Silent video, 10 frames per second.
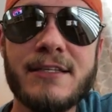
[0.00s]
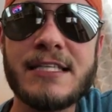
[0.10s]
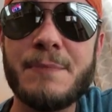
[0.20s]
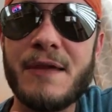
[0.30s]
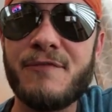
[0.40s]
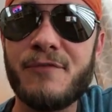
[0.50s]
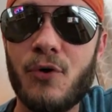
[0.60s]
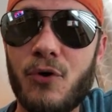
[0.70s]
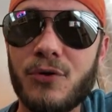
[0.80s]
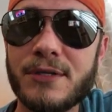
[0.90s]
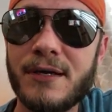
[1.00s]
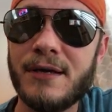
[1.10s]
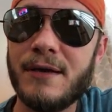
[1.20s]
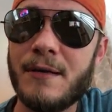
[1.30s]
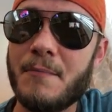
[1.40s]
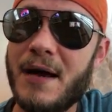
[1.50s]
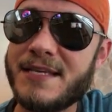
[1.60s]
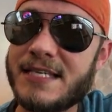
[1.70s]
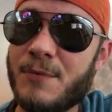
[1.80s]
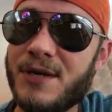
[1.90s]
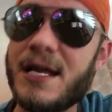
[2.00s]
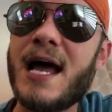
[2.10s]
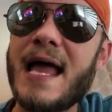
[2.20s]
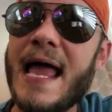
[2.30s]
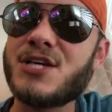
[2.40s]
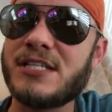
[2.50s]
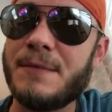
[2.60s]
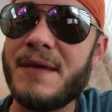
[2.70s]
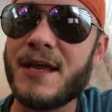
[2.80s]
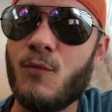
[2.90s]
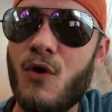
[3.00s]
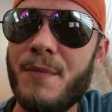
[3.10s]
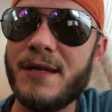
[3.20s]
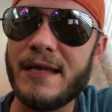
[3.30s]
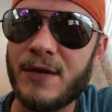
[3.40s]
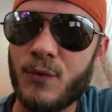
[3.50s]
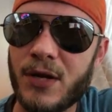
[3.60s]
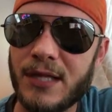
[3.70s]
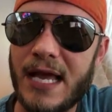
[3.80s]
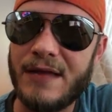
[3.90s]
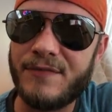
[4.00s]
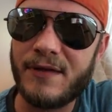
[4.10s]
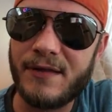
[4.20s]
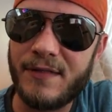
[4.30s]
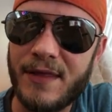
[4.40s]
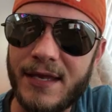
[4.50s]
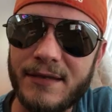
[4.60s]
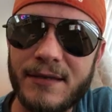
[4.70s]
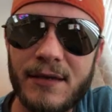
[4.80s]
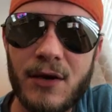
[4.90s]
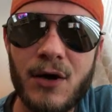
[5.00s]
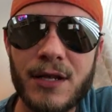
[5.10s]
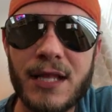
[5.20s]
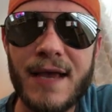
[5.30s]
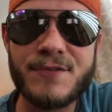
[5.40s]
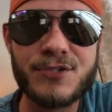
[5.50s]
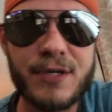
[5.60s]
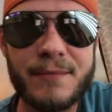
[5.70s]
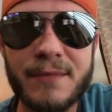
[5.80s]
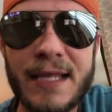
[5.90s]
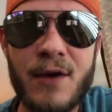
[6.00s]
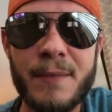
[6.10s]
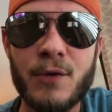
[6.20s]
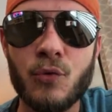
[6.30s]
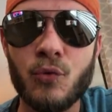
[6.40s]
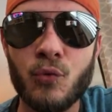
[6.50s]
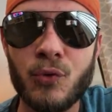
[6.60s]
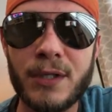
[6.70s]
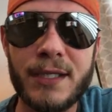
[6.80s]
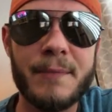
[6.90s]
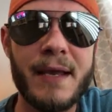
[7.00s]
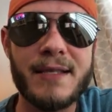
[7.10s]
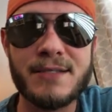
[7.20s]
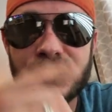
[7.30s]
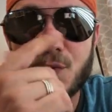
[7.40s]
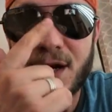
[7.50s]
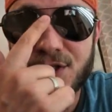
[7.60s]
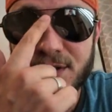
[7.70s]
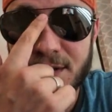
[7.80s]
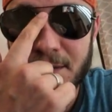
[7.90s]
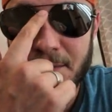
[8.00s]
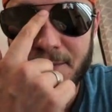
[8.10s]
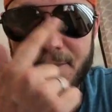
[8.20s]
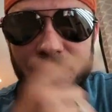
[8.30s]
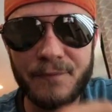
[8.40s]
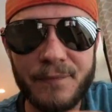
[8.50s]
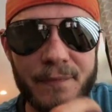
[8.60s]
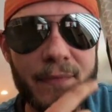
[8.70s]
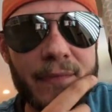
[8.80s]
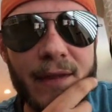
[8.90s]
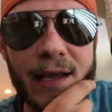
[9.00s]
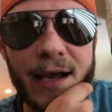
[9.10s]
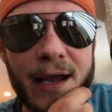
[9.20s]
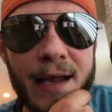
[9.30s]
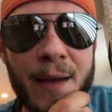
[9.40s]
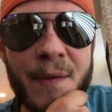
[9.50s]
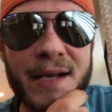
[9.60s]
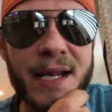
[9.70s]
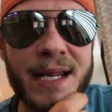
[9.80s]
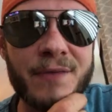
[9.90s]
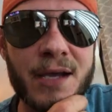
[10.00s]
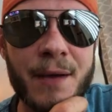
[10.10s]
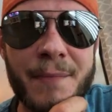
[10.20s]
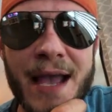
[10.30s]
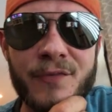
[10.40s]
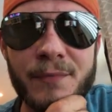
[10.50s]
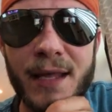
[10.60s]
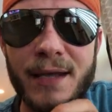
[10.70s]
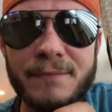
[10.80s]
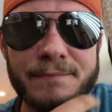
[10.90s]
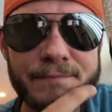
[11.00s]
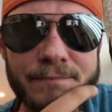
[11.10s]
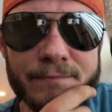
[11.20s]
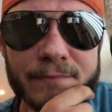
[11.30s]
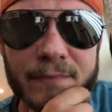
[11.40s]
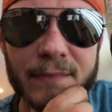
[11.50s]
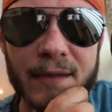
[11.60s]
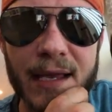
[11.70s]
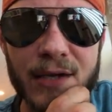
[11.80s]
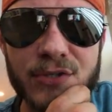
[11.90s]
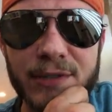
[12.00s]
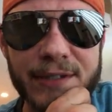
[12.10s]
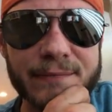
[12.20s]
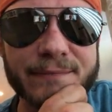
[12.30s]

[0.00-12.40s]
to be fooled by someone not actually being a woman in real life than on a live stream. That would be a really bad situation. I might not even come back from that, actually.